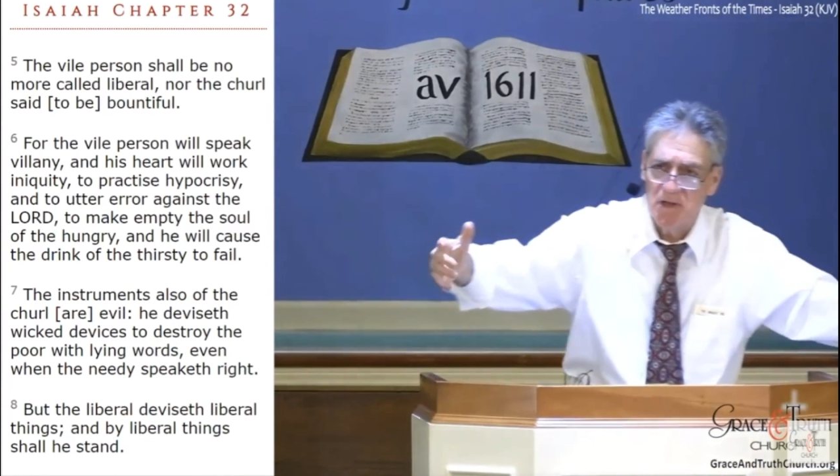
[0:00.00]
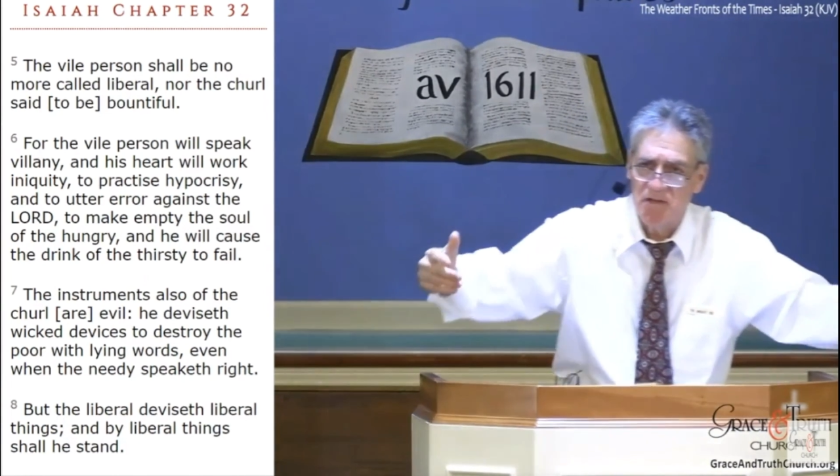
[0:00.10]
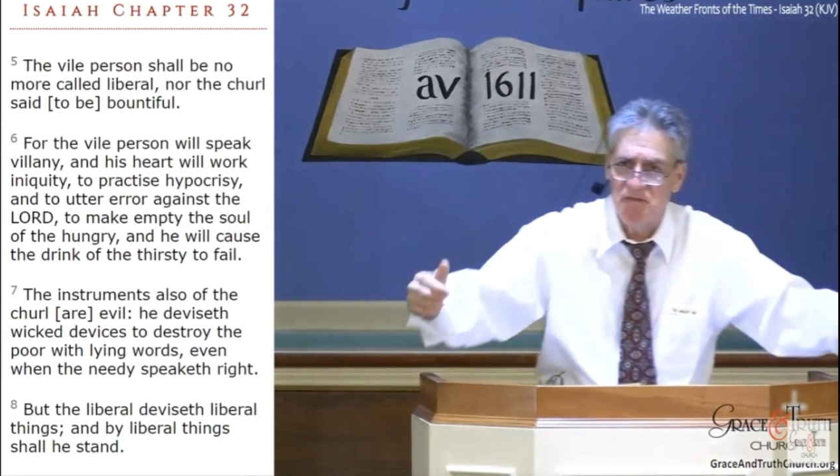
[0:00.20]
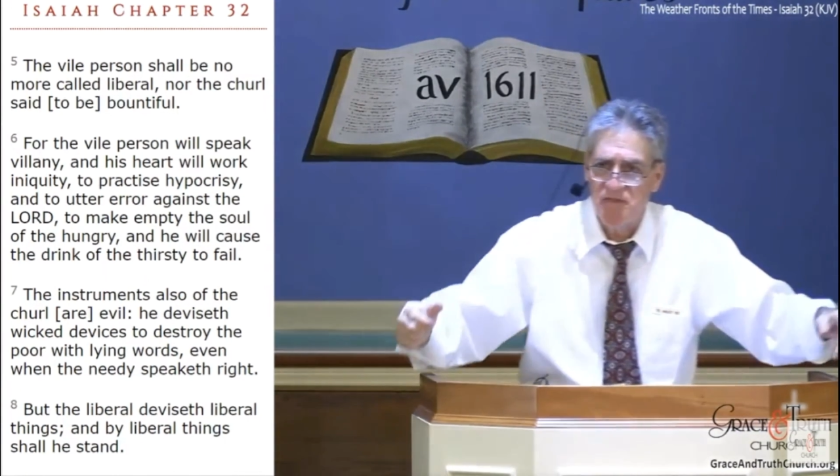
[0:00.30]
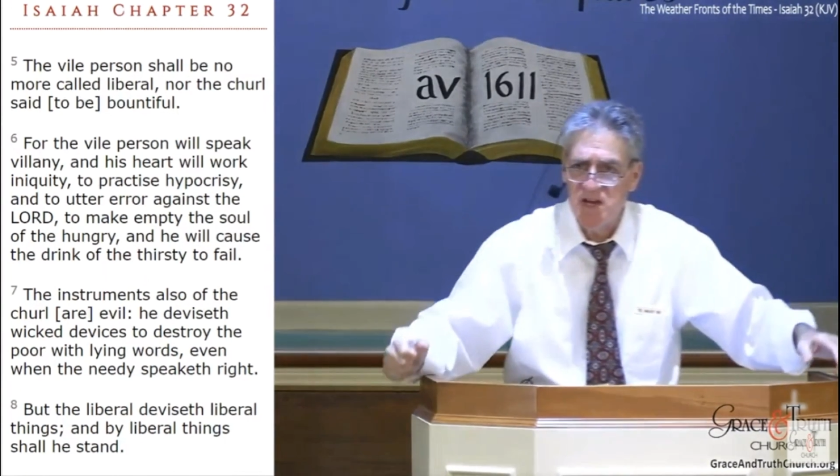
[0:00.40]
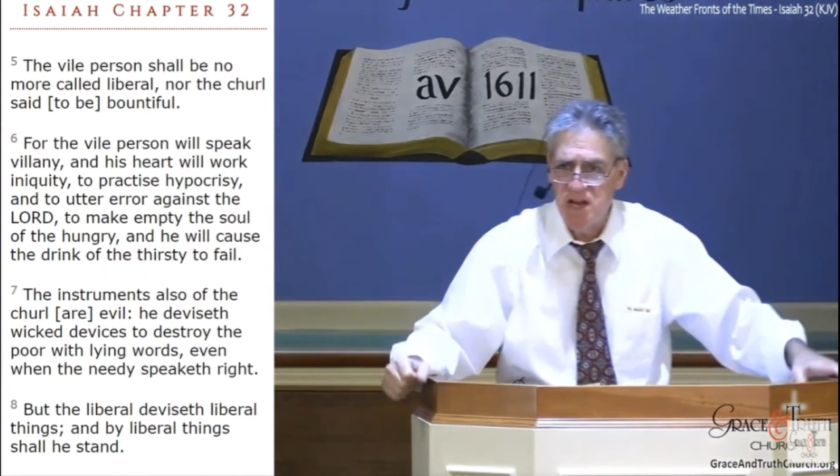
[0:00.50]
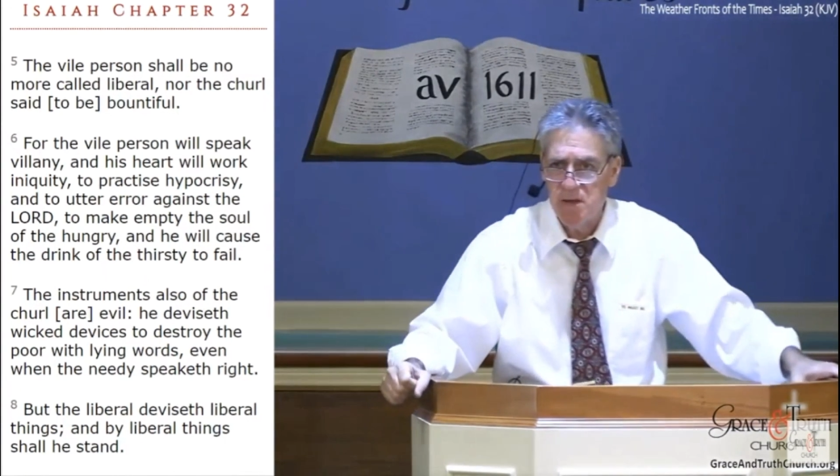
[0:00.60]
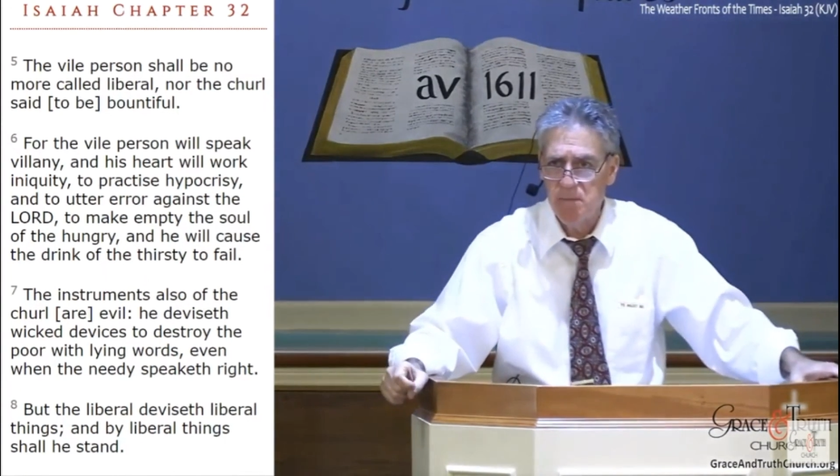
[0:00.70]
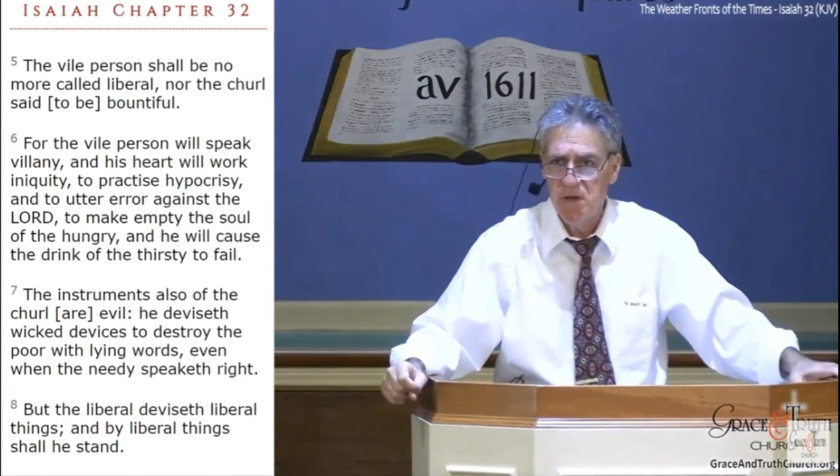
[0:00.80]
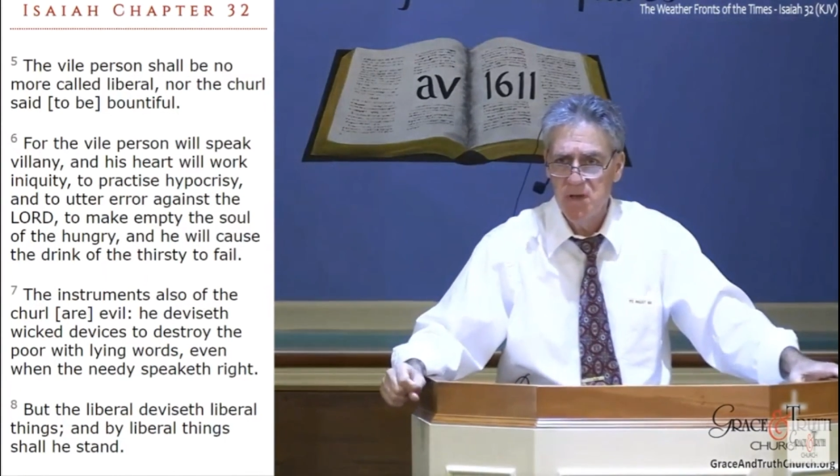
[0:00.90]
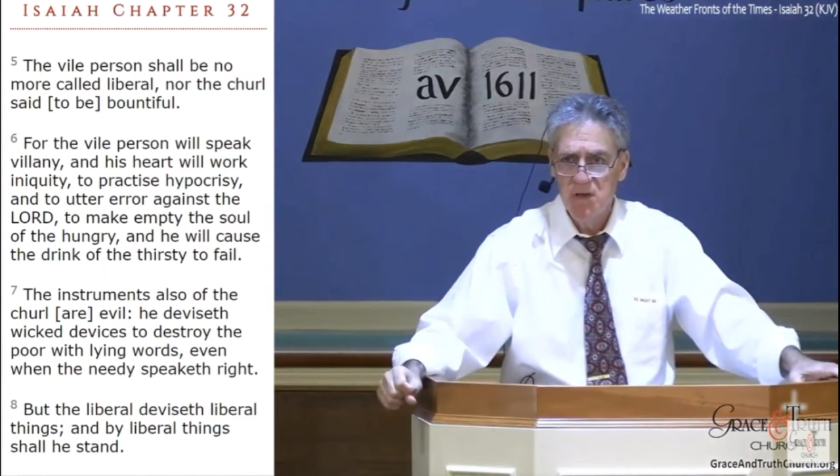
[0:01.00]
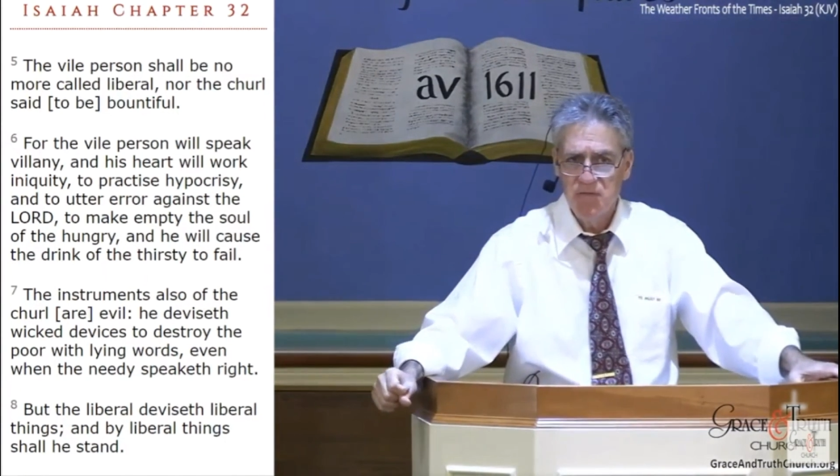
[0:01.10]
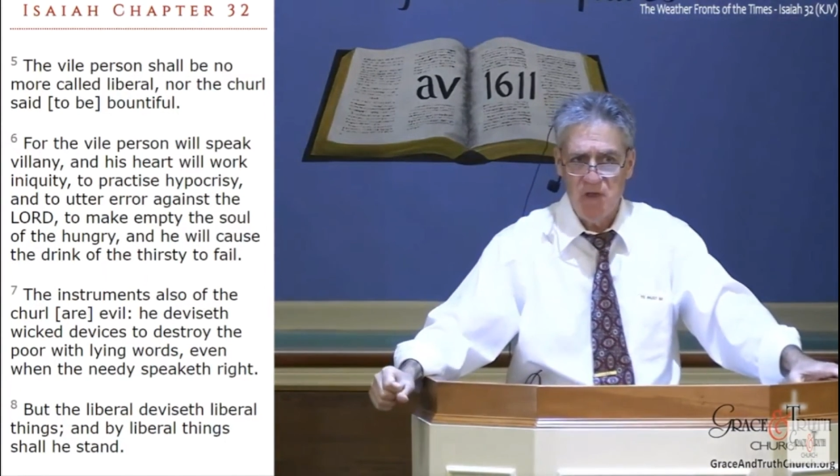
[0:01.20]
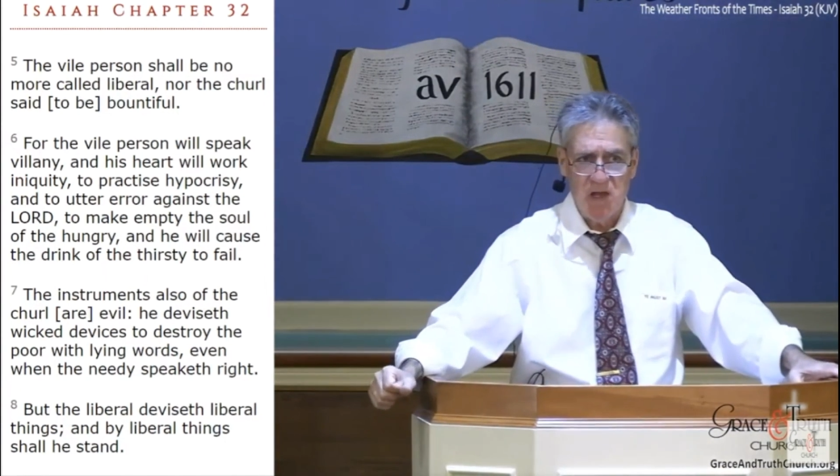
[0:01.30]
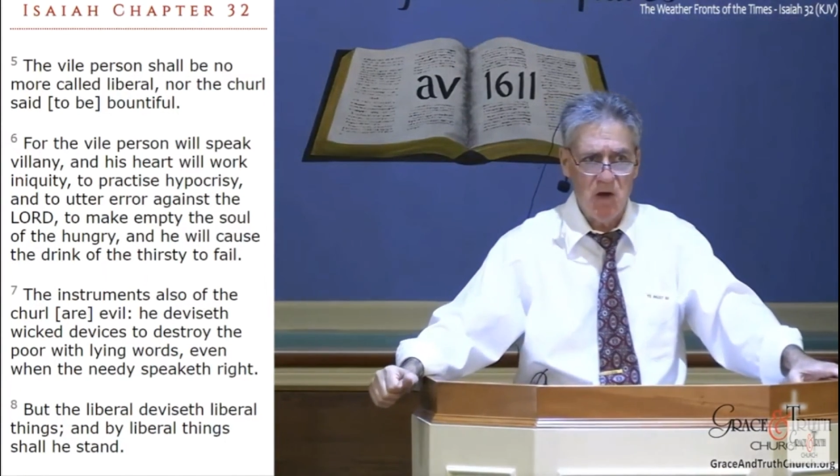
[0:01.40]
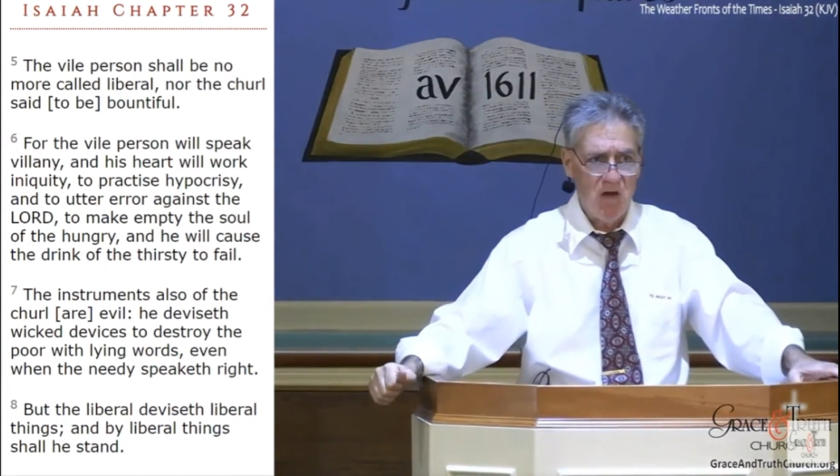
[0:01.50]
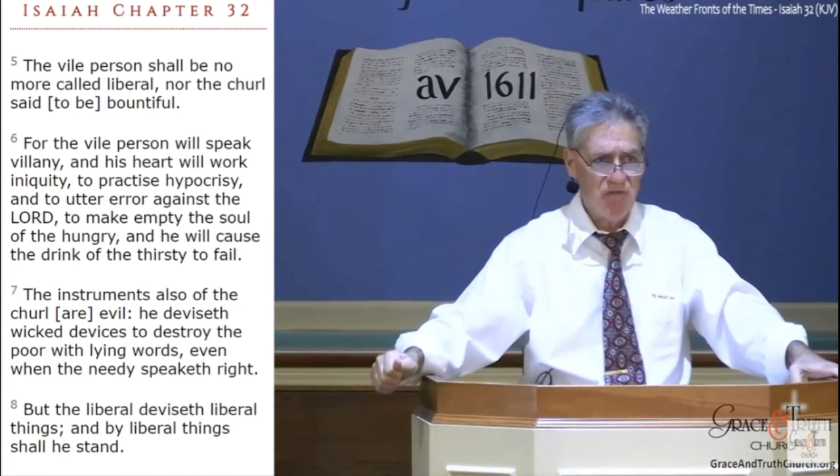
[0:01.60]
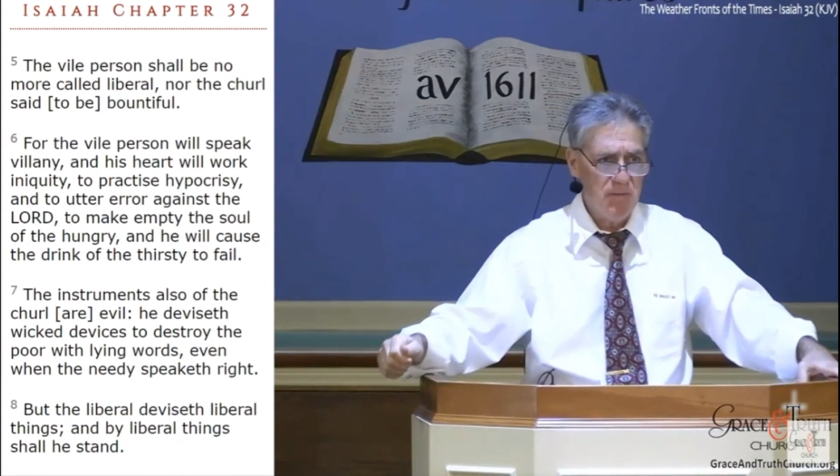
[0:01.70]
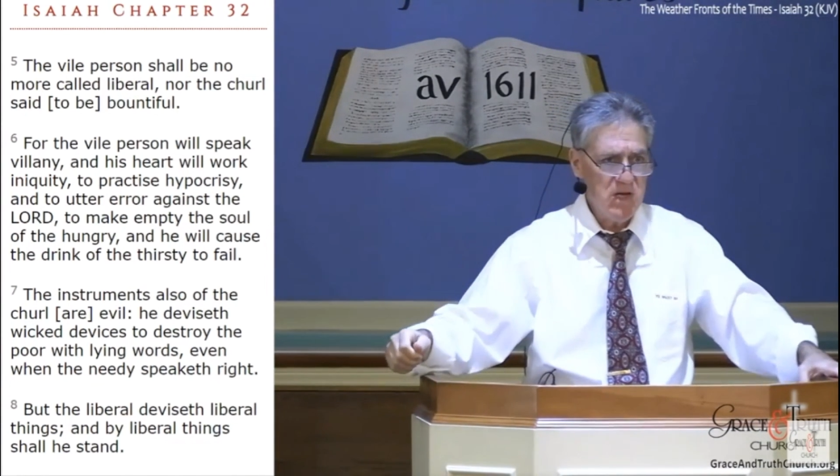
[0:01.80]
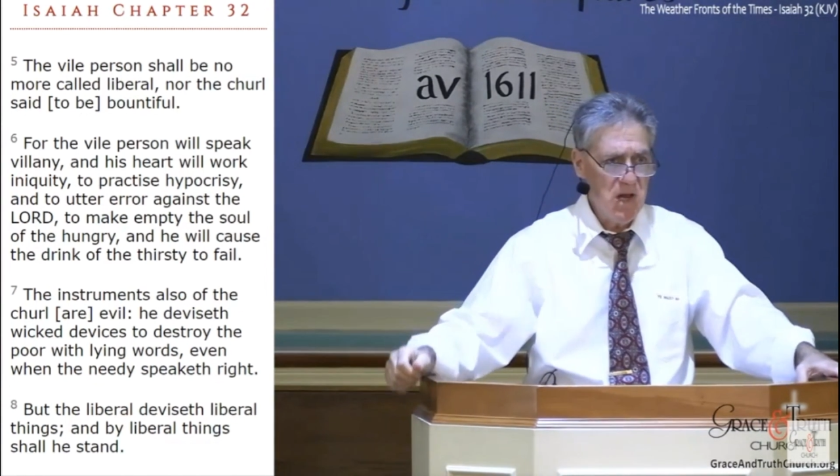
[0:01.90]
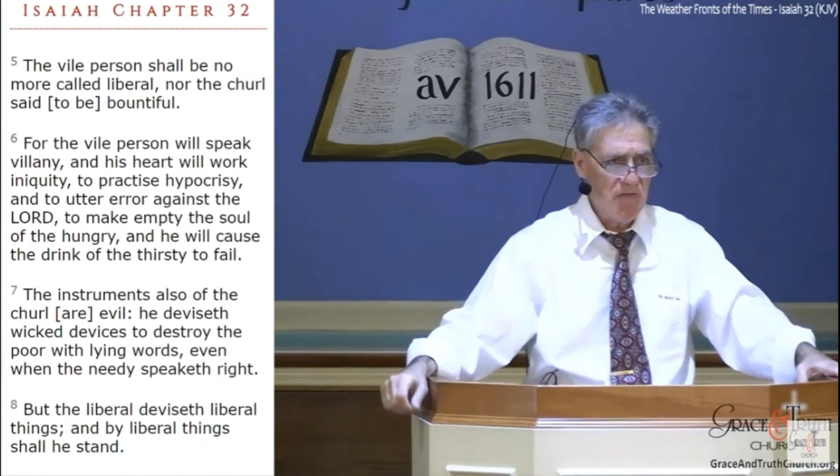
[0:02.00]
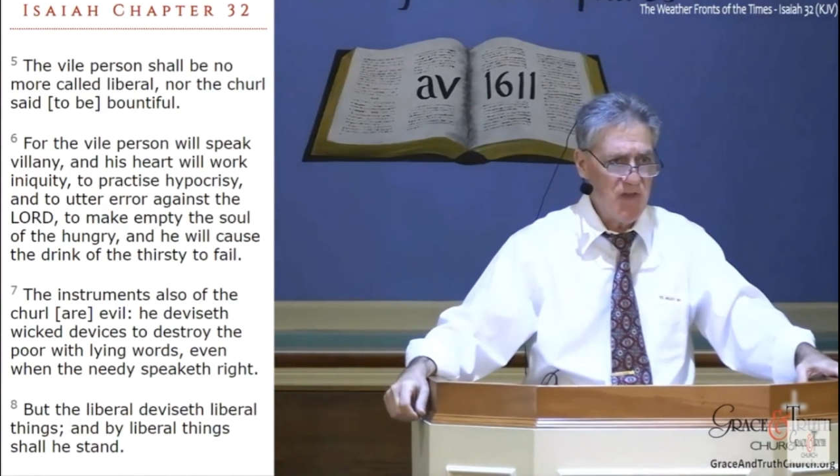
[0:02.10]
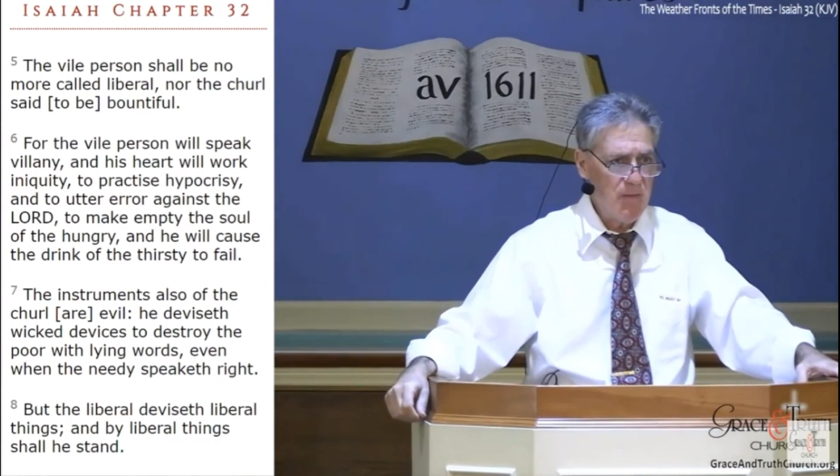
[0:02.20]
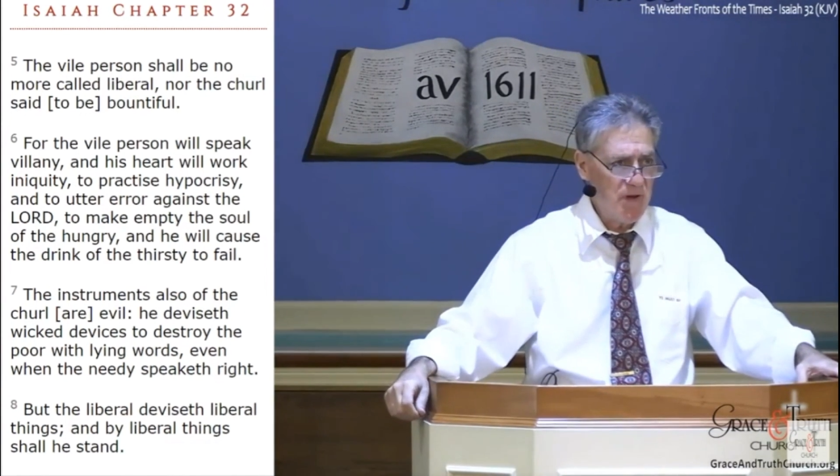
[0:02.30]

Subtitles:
and feed him that can offer me nothing,